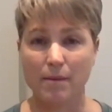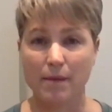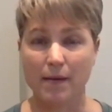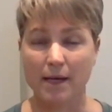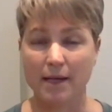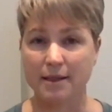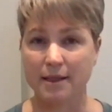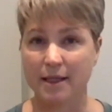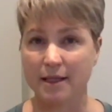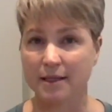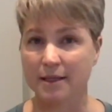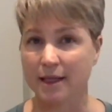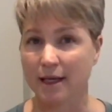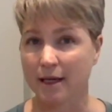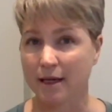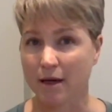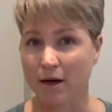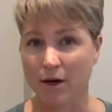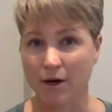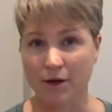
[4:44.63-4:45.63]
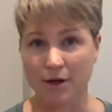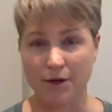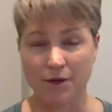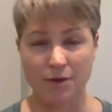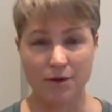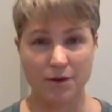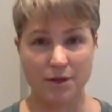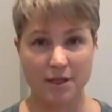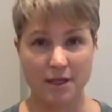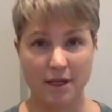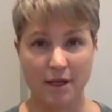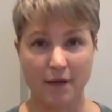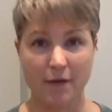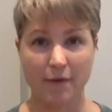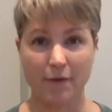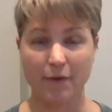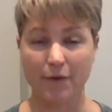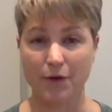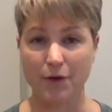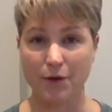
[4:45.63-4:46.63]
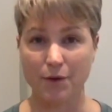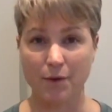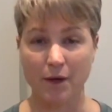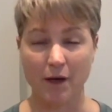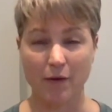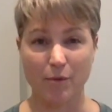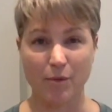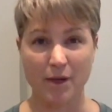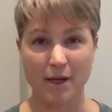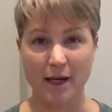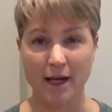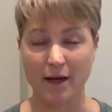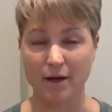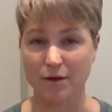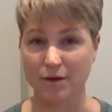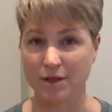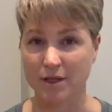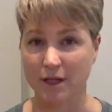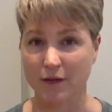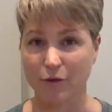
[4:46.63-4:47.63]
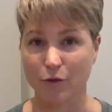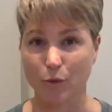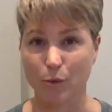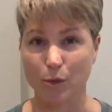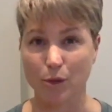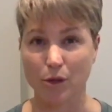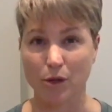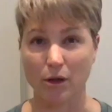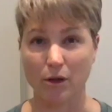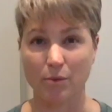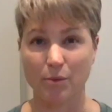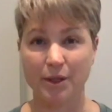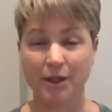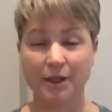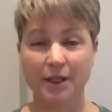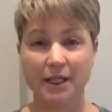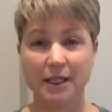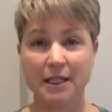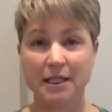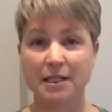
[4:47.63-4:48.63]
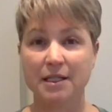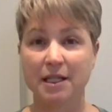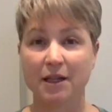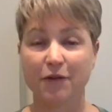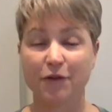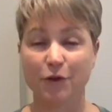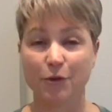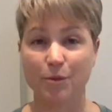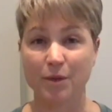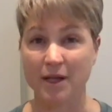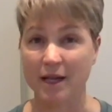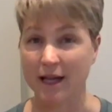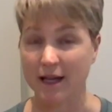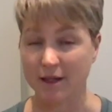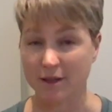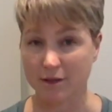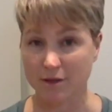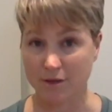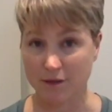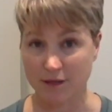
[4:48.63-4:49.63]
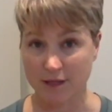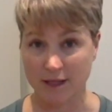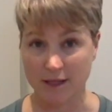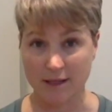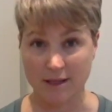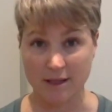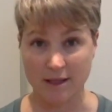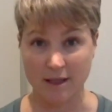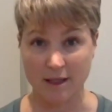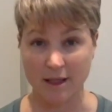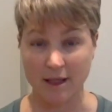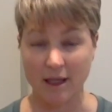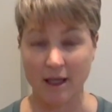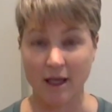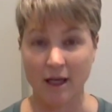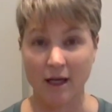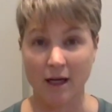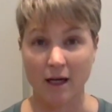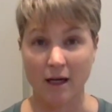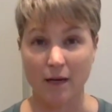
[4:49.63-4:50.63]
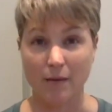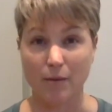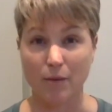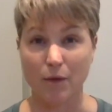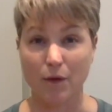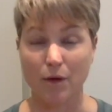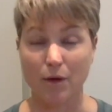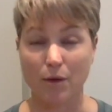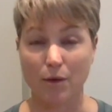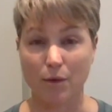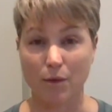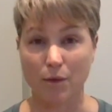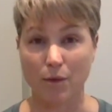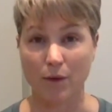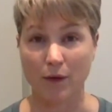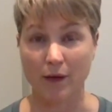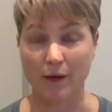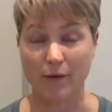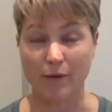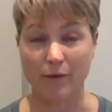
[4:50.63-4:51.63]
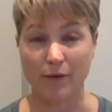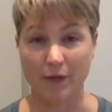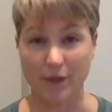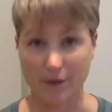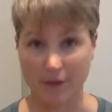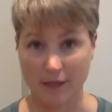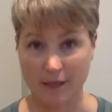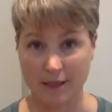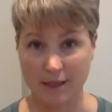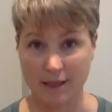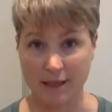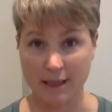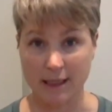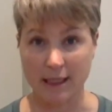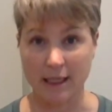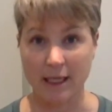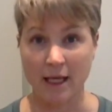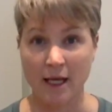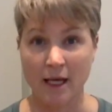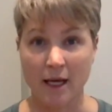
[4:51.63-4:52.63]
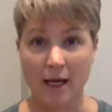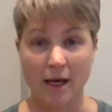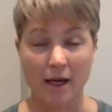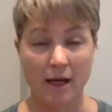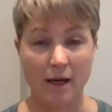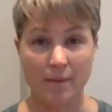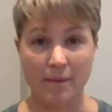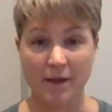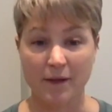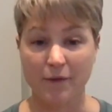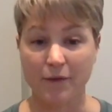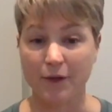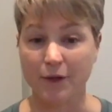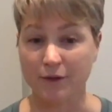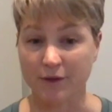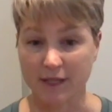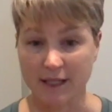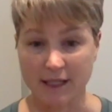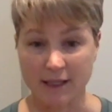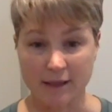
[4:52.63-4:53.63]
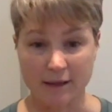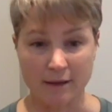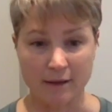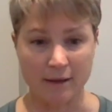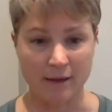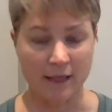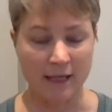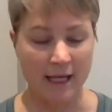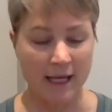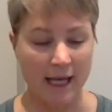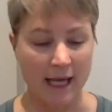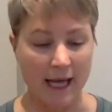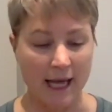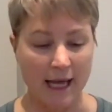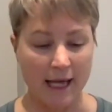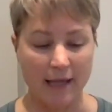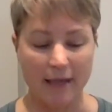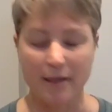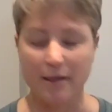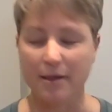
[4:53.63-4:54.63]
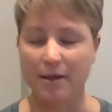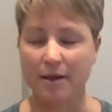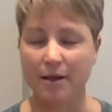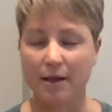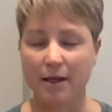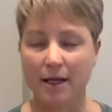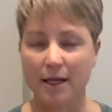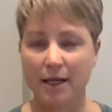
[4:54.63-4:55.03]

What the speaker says: as I said, are used if you have been outside for prolonged periods, if you've been exercising quite vigorously, if you're ill, and